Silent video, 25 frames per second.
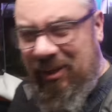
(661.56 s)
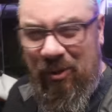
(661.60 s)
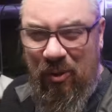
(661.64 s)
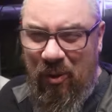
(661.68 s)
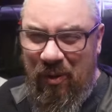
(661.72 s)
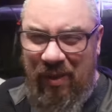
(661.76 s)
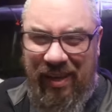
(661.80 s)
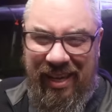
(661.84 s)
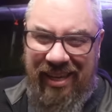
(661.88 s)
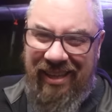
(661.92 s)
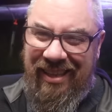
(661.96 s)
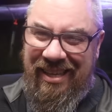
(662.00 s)
I
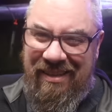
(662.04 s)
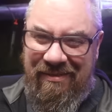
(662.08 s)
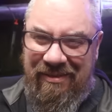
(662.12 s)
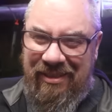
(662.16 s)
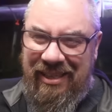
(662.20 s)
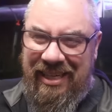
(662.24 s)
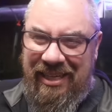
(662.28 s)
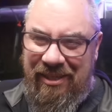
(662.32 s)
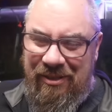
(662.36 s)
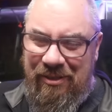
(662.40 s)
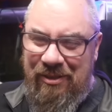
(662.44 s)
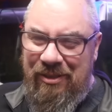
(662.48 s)
don't think I'll ever
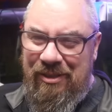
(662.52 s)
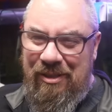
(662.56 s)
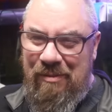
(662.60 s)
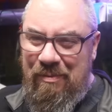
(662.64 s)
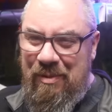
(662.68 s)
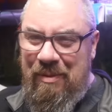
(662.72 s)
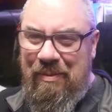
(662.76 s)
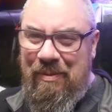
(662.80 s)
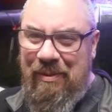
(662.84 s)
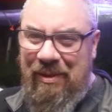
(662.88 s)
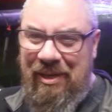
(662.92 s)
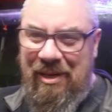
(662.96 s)
get used to
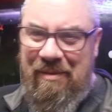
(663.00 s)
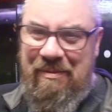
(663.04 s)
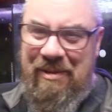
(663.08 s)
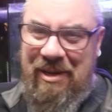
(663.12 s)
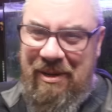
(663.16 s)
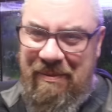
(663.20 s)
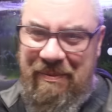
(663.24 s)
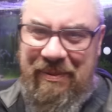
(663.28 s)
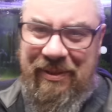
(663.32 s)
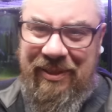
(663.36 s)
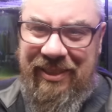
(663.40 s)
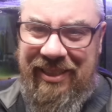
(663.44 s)
people coming
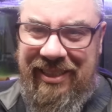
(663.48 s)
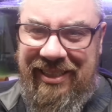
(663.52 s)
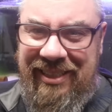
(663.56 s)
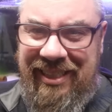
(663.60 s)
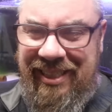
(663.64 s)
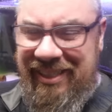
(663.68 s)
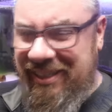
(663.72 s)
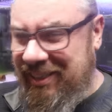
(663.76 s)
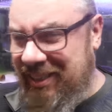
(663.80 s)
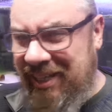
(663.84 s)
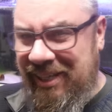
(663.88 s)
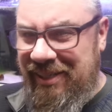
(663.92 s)
up and
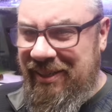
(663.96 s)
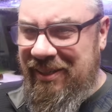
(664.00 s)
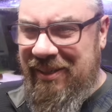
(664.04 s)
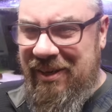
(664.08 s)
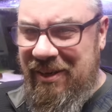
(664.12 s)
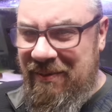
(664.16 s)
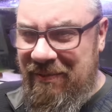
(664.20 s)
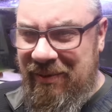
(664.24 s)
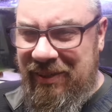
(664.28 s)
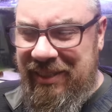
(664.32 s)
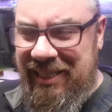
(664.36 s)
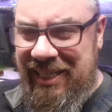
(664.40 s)
just starting a
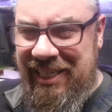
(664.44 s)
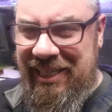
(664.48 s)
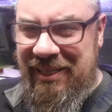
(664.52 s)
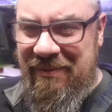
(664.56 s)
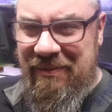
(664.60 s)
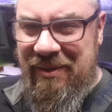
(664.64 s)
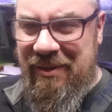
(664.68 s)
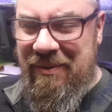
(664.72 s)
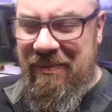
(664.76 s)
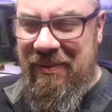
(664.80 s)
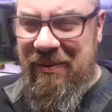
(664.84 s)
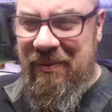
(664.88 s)

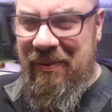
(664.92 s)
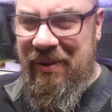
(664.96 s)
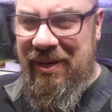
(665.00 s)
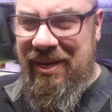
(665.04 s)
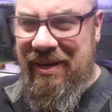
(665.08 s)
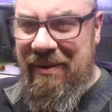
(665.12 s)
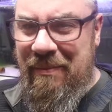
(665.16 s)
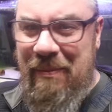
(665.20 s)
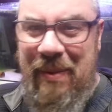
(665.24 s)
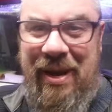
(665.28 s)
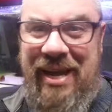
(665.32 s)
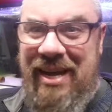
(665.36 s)
conversation with me
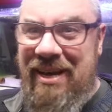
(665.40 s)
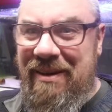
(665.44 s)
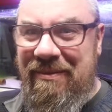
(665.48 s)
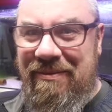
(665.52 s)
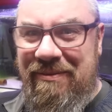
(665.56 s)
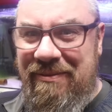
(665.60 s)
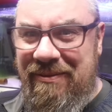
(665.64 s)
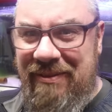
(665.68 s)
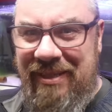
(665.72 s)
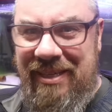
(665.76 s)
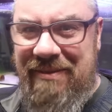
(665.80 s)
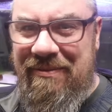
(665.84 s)
where I might
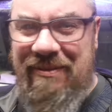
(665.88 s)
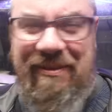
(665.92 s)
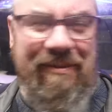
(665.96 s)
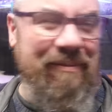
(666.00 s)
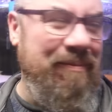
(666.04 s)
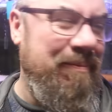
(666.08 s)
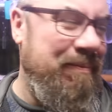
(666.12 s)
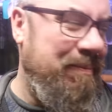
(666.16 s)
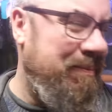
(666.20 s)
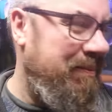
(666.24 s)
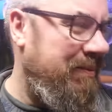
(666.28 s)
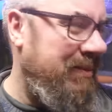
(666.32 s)
have
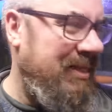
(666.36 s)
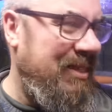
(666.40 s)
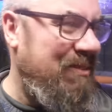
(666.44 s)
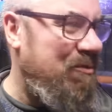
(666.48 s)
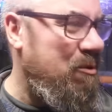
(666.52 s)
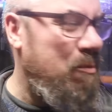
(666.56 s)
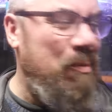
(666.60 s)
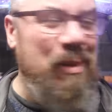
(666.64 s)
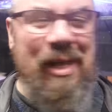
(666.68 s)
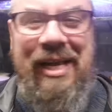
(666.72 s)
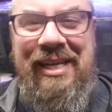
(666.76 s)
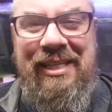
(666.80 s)
even
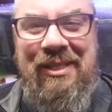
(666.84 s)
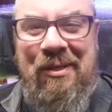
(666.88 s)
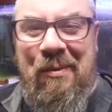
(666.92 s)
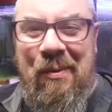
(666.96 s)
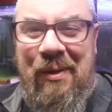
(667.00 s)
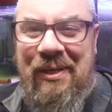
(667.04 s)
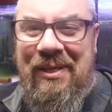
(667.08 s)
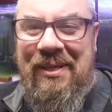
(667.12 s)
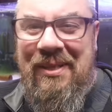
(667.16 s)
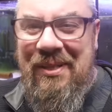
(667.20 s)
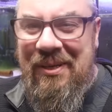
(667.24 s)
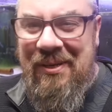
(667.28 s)
replied to
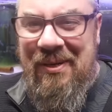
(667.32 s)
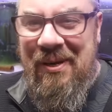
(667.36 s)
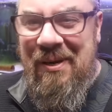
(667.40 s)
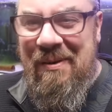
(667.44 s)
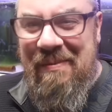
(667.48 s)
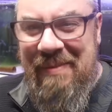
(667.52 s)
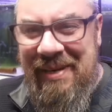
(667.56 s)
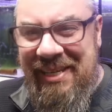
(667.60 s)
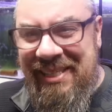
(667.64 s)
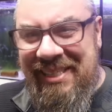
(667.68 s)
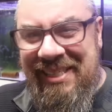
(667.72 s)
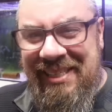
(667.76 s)
one of their
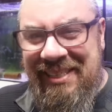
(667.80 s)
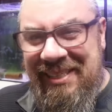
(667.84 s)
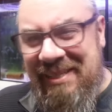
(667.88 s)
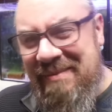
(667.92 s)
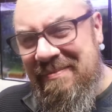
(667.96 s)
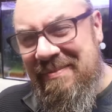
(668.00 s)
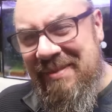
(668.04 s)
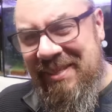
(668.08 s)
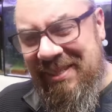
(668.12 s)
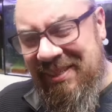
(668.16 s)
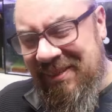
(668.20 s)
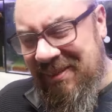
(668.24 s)
comments or
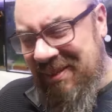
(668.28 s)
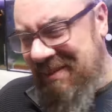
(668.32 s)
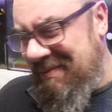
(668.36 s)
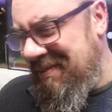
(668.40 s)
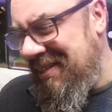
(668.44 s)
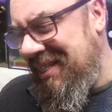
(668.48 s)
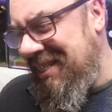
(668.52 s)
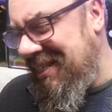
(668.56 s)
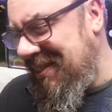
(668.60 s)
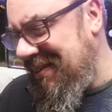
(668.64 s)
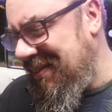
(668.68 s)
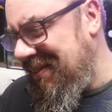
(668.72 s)
something on a
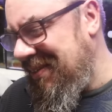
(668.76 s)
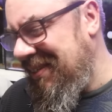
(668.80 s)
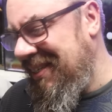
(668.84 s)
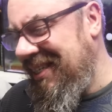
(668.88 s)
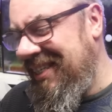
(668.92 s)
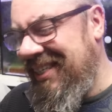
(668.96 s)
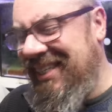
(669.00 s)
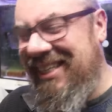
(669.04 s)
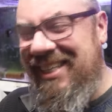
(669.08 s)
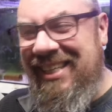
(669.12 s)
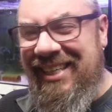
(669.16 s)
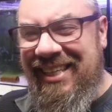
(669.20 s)
video,
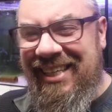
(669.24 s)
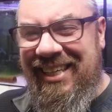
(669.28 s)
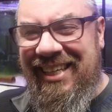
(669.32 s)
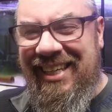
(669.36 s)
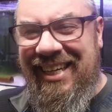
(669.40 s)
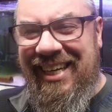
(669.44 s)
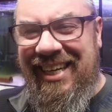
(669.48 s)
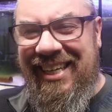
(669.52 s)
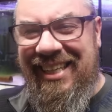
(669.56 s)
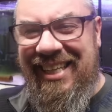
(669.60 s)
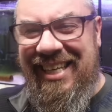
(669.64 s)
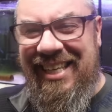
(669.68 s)

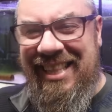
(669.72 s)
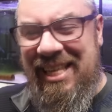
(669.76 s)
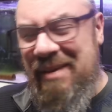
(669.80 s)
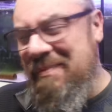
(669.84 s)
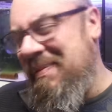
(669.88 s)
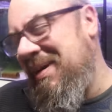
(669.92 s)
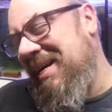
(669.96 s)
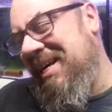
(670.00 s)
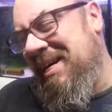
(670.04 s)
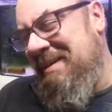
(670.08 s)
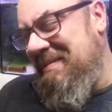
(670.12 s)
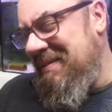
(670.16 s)
and then they
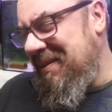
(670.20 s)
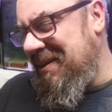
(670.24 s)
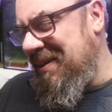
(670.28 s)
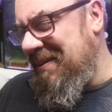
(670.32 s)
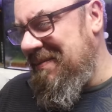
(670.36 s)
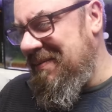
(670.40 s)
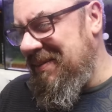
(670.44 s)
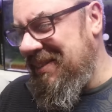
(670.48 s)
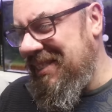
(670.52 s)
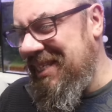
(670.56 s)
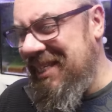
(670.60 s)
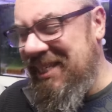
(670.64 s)
pick up the
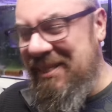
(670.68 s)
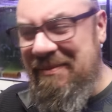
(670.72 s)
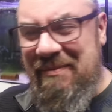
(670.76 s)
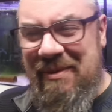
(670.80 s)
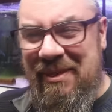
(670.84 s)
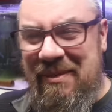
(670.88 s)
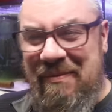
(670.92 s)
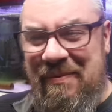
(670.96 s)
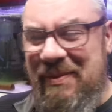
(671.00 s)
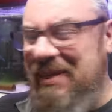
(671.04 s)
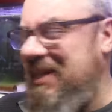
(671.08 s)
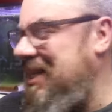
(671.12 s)
conversation
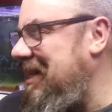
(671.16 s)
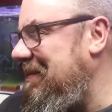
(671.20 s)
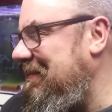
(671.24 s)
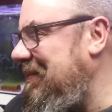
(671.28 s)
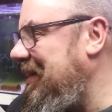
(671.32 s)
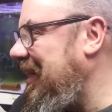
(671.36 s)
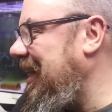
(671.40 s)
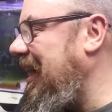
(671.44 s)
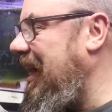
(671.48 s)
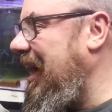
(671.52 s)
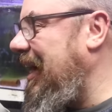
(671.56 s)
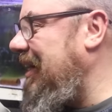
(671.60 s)
with me and I'm
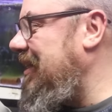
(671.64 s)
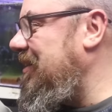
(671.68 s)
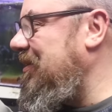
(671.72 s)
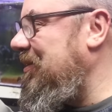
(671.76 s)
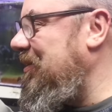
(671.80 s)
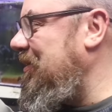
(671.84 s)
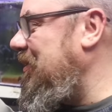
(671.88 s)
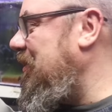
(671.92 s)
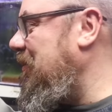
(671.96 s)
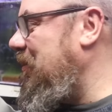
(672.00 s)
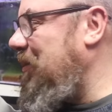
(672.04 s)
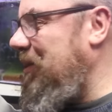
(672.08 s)
like, I
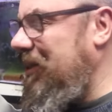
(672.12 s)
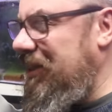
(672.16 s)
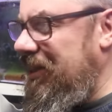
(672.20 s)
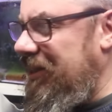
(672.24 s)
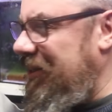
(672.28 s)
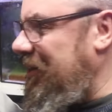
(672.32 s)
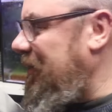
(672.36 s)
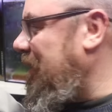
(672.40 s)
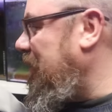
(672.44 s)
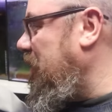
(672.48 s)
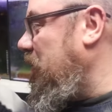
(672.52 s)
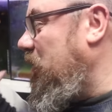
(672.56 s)
don't know what you're
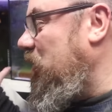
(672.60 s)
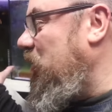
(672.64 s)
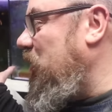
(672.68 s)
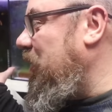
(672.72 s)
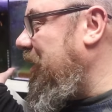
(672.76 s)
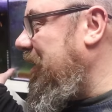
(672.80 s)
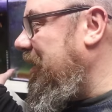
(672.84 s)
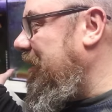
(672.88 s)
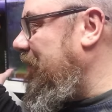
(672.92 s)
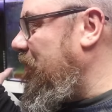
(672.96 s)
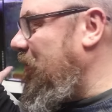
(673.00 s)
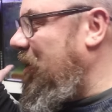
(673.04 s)
talking, who
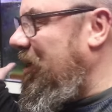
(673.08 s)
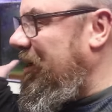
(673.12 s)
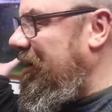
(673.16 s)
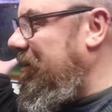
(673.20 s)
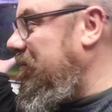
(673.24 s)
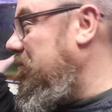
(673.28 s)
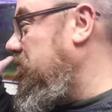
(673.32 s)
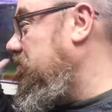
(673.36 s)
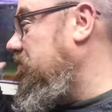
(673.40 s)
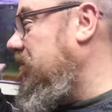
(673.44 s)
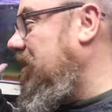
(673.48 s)
are, what?